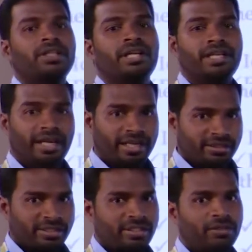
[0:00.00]
that are
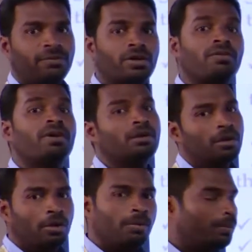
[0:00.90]
existing for our
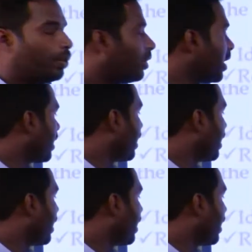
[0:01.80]
product